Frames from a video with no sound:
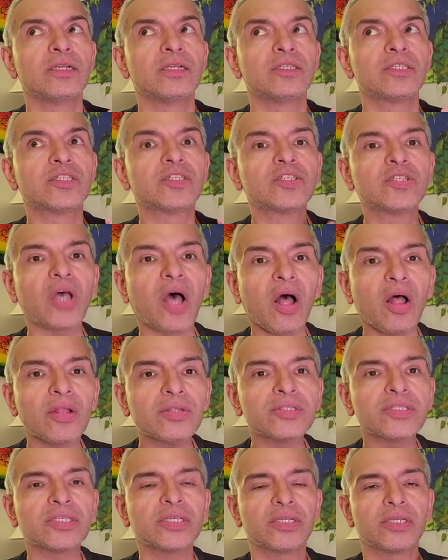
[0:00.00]

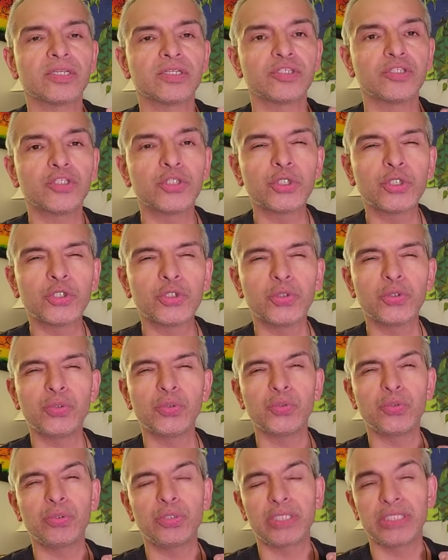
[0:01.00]
salt
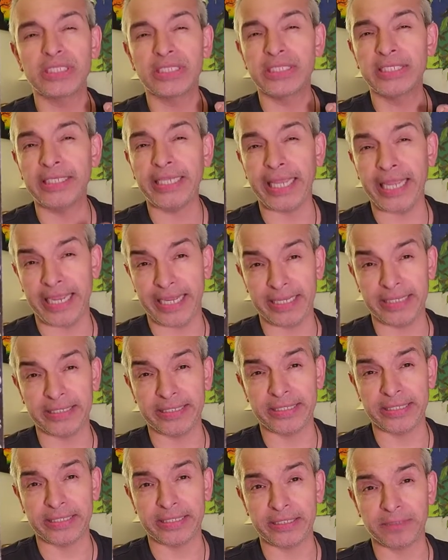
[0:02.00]
to
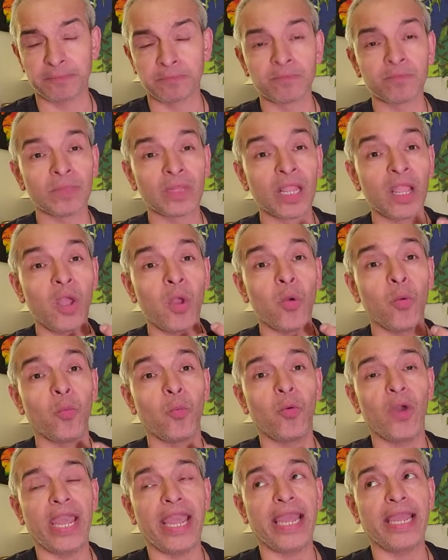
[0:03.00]
taste.
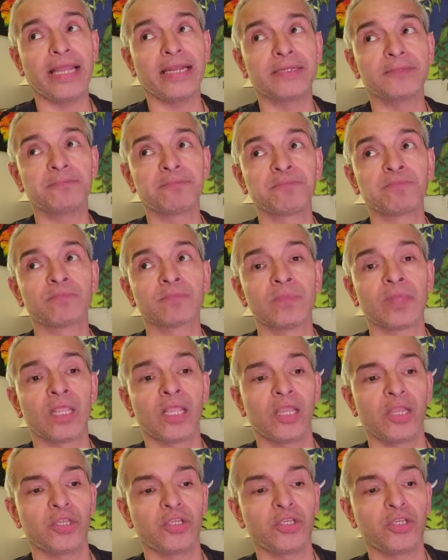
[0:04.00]
When
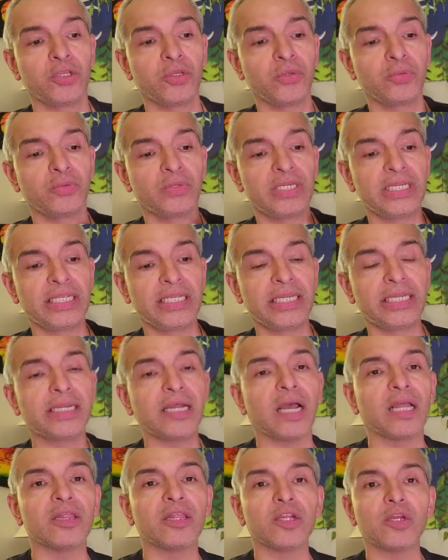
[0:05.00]
you need
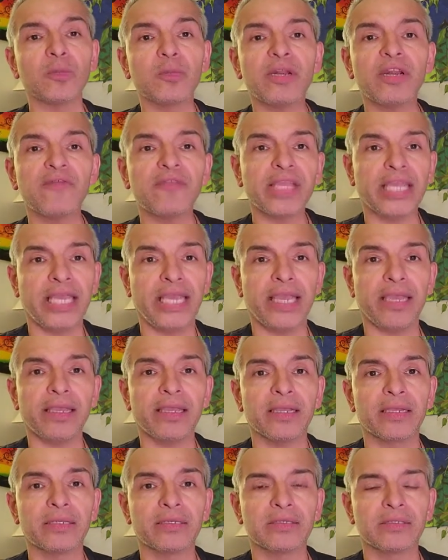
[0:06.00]
a little bit of a
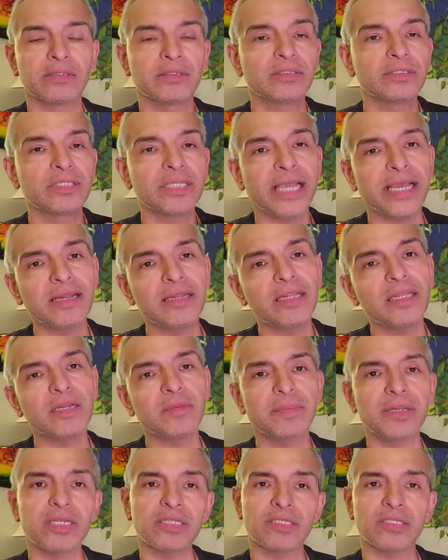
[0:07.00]
kick, you add a little
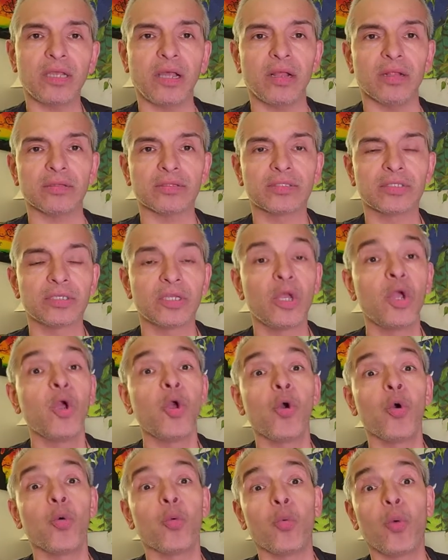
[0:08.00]
bit of salt.
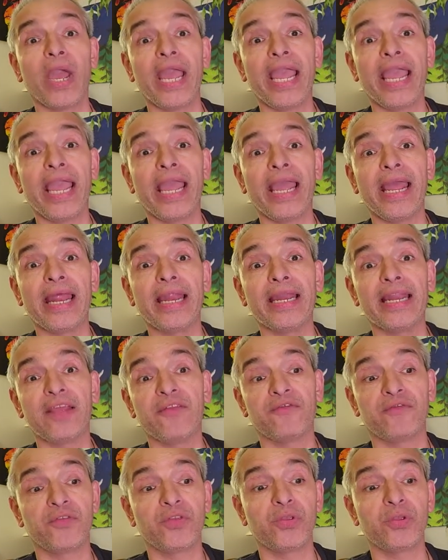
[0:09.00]
When
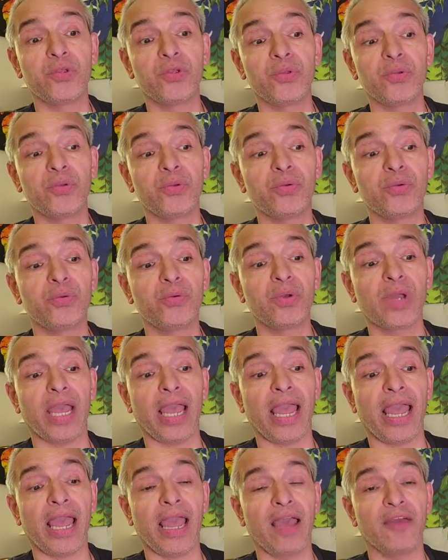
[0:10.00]
if you
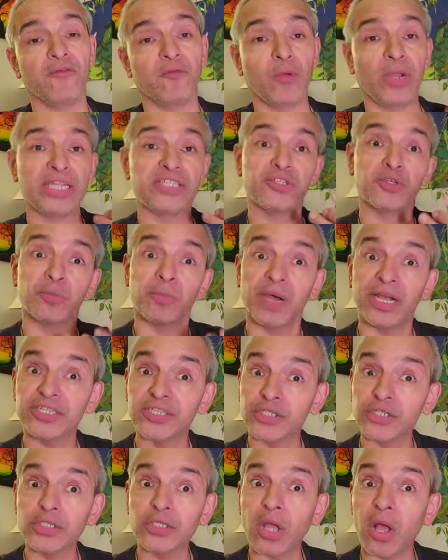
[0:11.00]
have way too
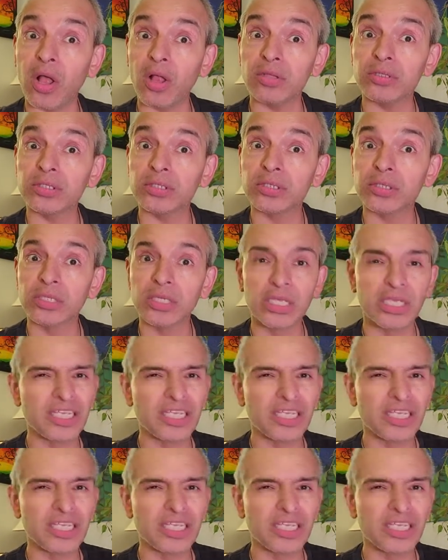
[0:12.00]
much salt,